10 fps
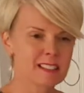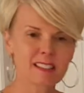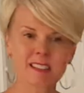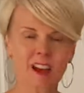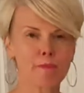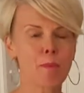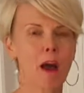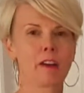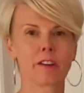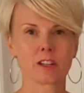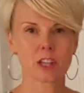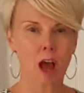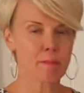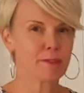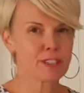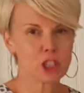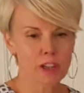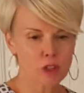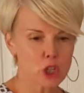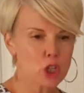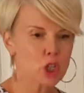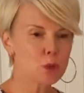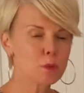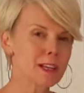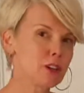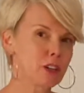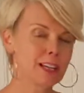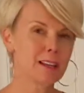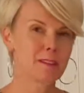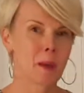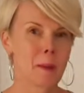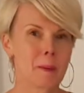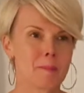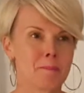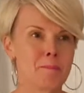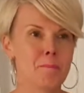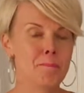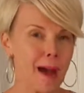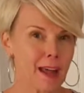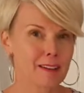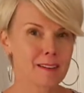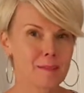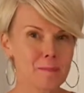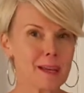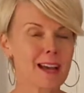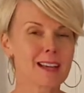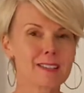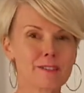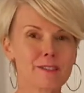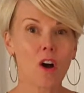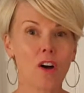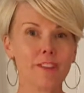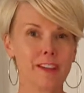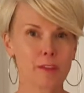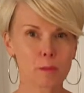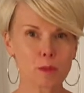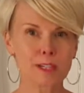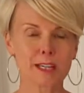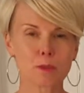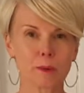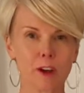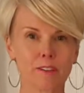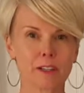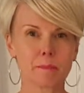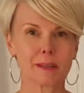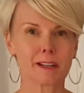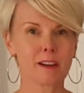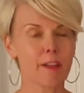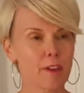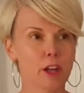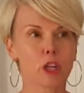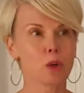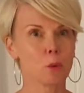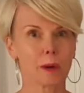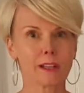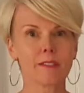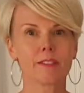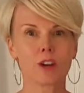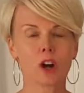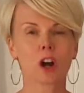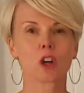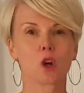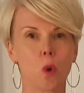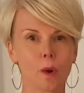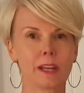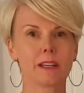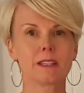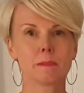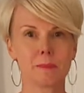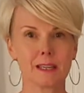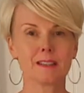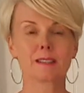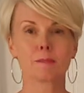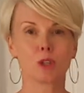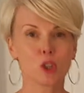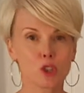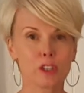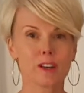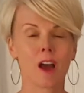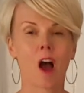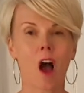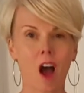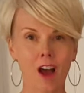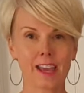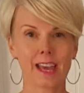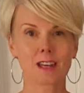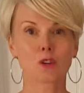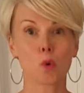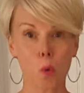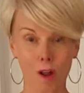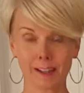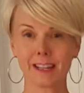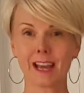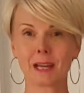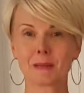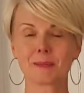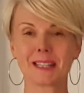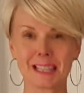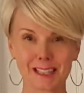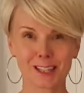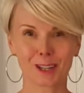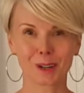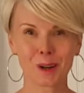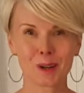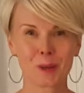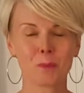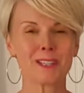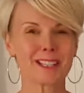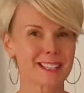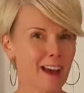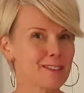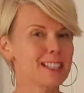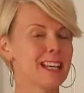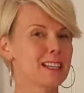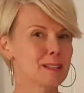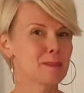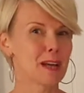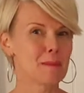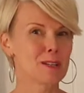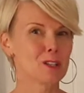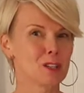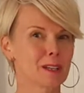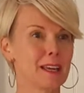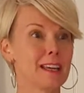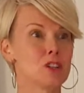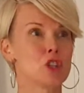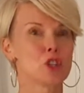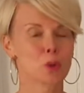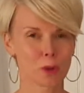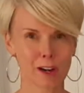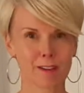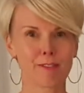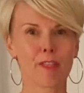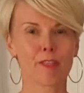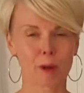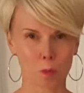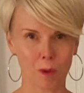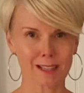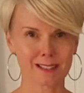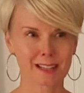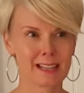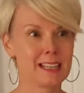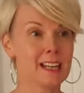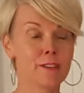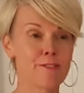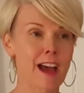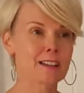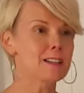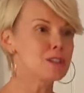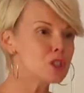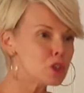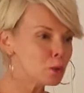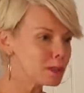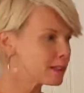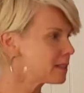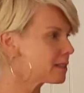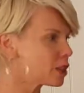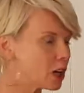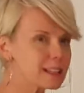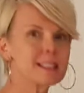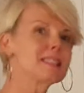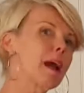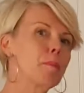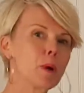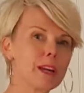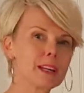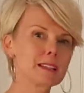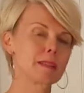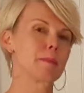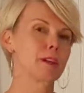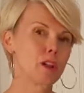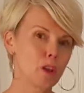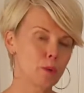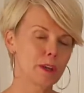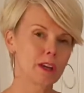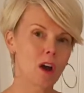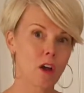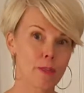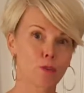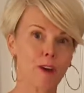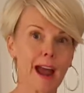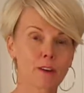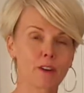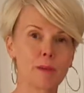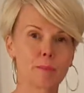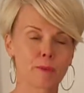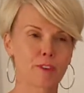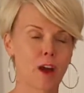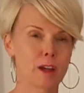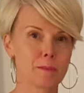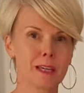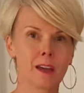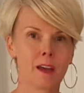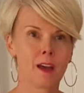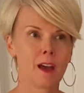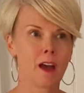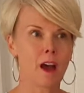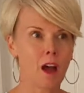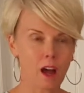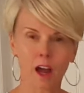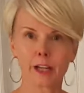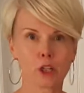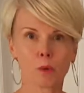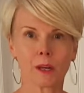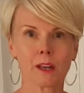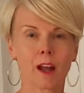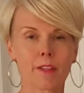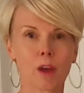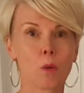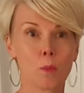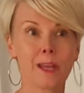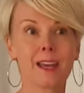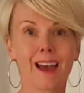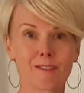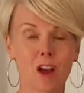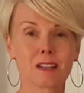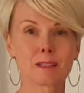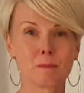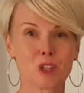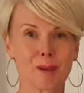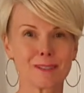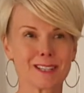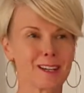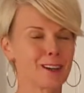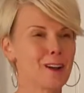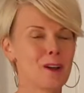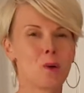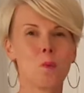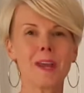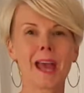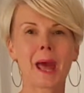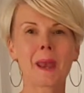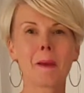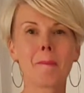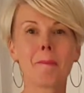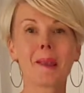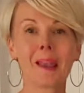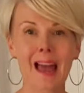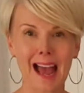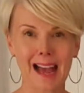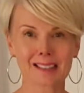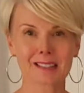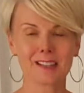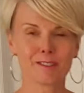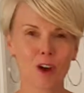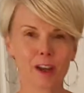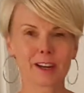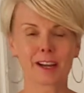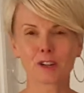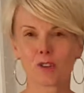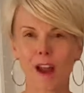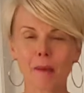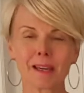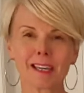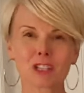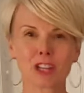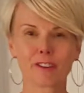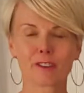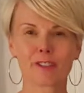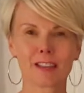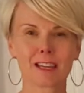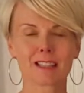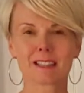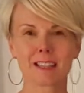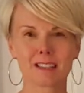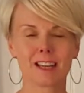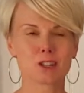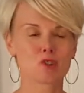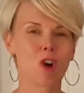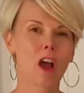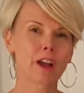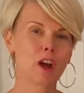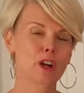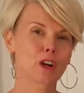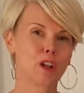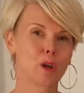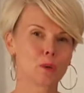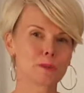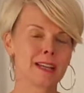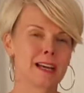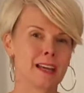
stuff piled on top of each other, shoes underneath. But because all the other boutiques we'd already been in, I thought, you know what? There are going to be some good high end quality items in here. We just have to take some time to look. And sure enough, there was. In fact, as soon as I started separating some of the clothing on the rack right behind me, I knew it. I thought we have got some gems here. We had a blast, Yvonne and I grabbing each other things and, and trying on our clothes